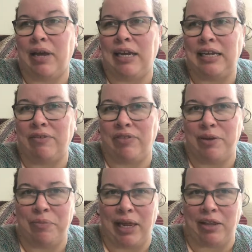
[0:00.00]
And give
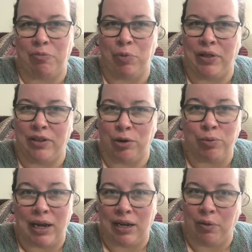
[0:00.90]
them like what their
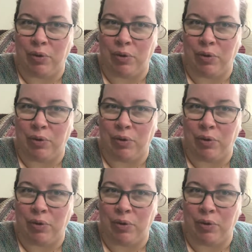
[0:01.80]
rating